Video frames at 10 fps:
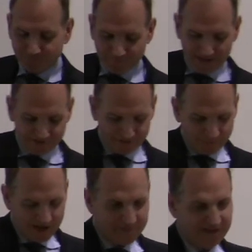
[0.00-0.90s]
And I said, Well,
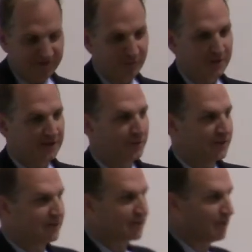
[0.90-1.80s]
Ron, that's a really,
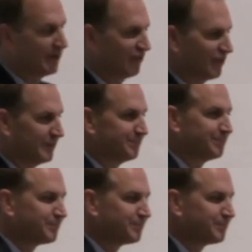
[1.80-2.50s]
really good question.